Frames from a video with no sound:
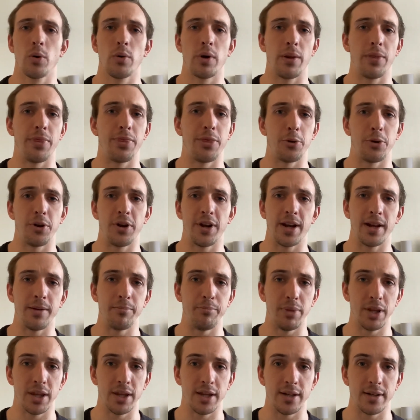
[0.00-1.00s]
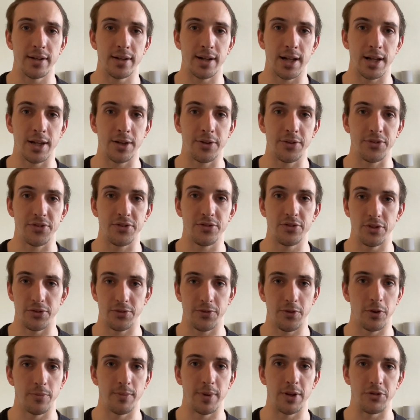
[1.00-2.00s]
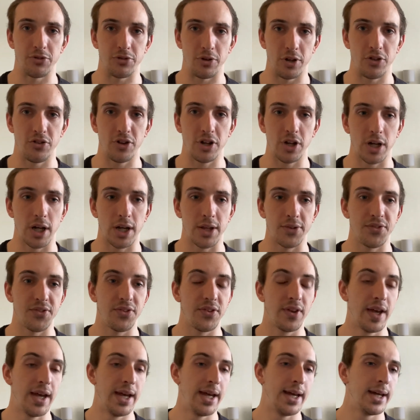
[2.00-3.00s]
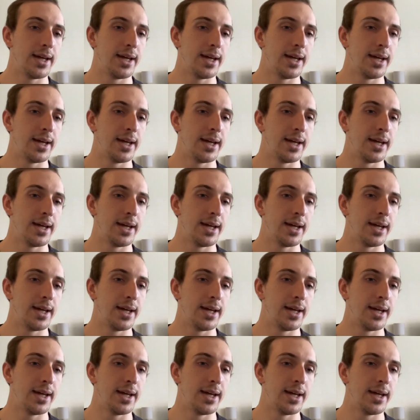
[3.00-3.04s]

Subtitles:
around $39 billion just for administration costs.